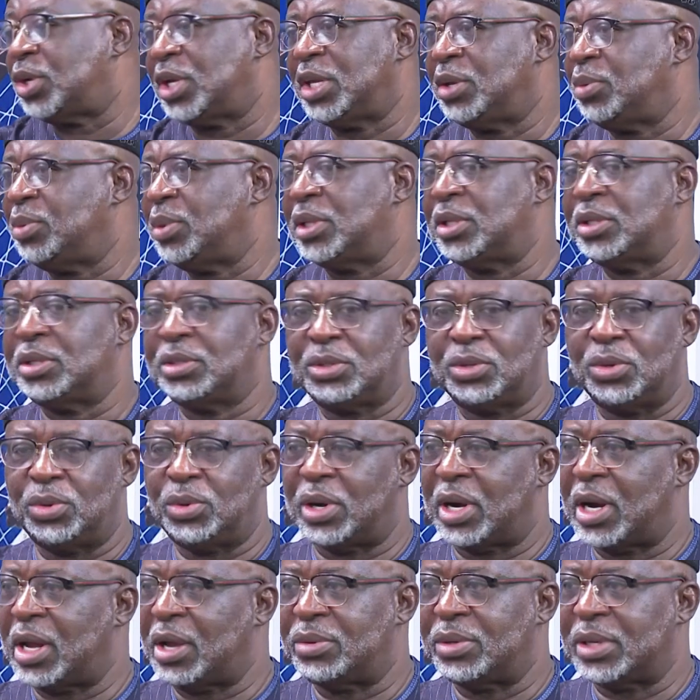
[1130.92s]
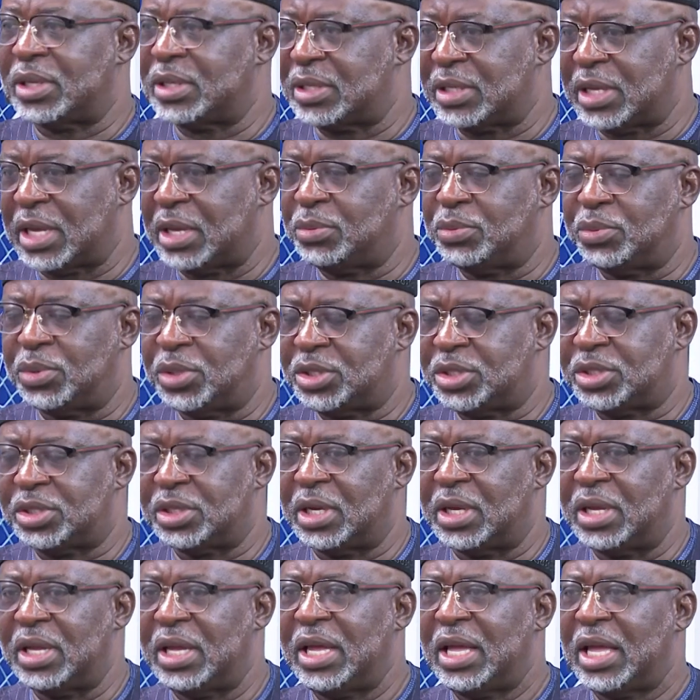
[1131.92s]
he will go around and watch.
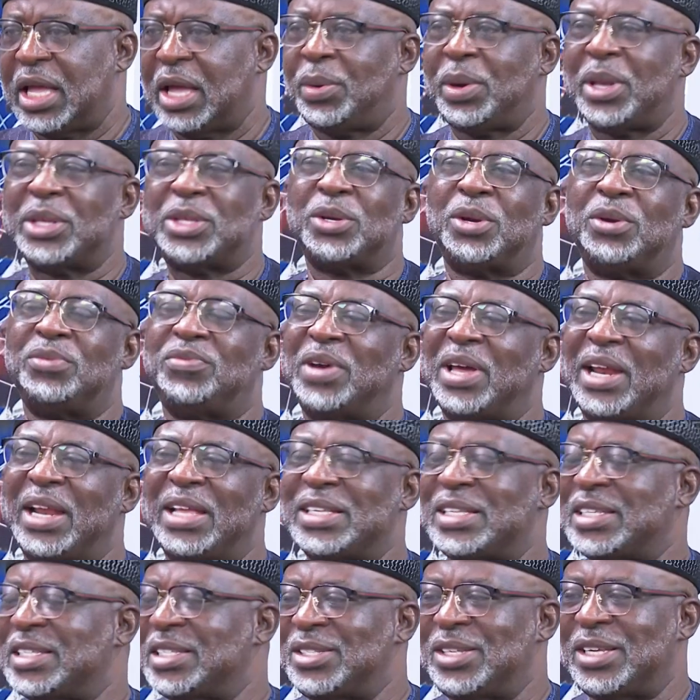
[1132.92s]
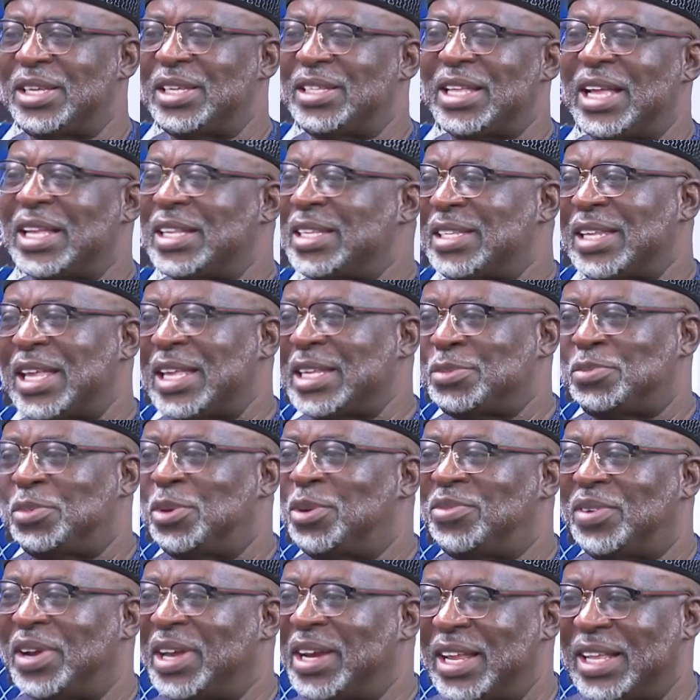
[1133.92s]
I want to talk about finance. That's more
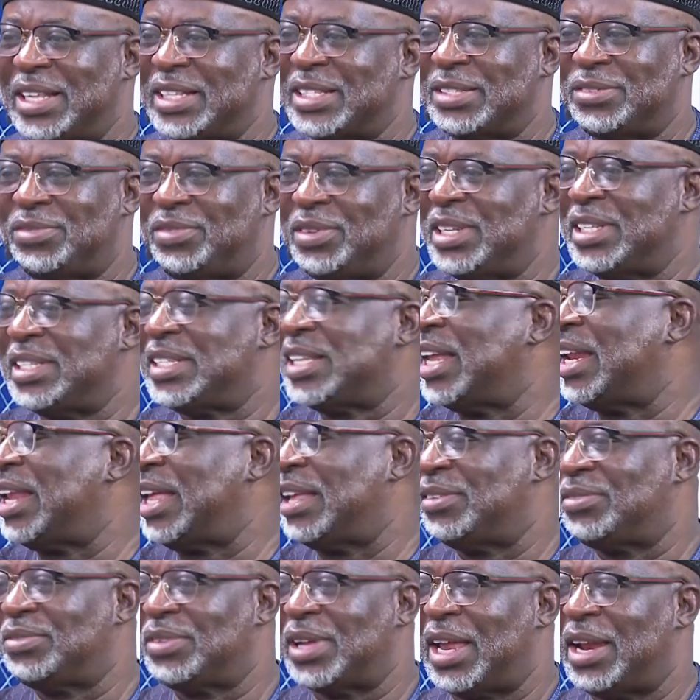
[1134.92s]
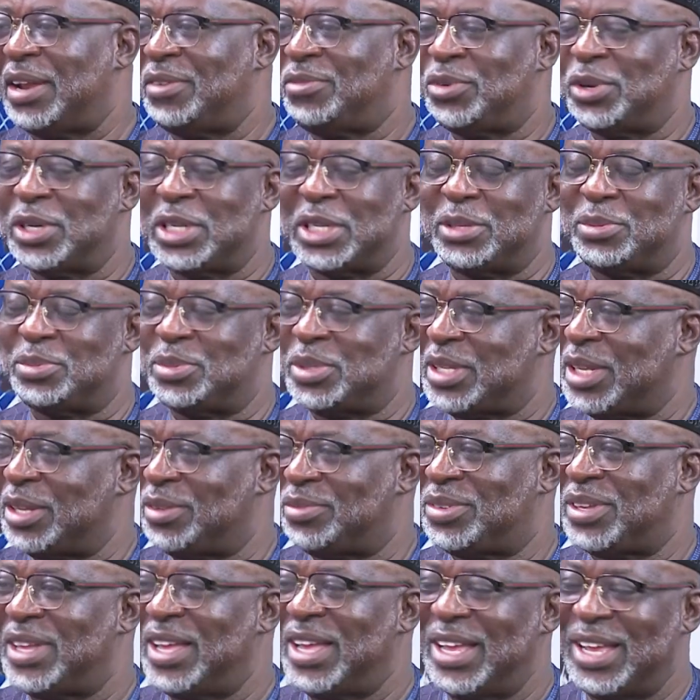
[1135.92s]
finance. Finidi can afford it
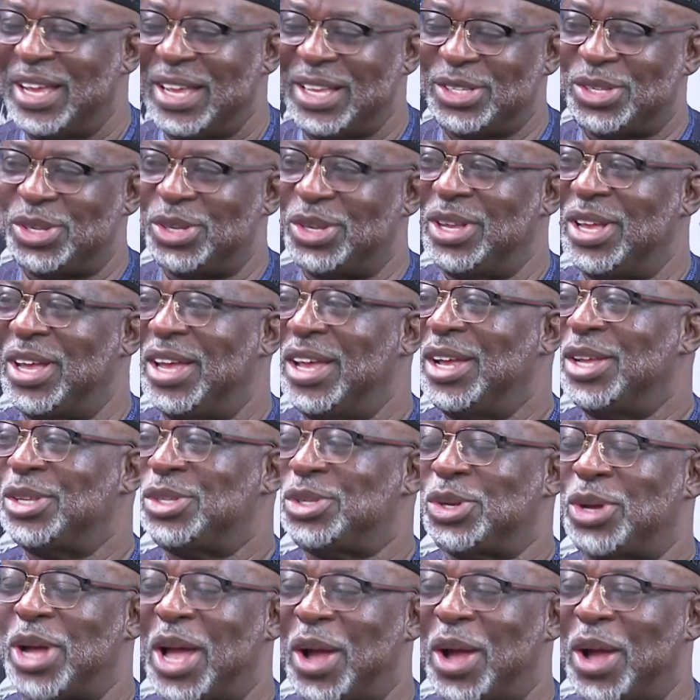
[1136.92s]
to go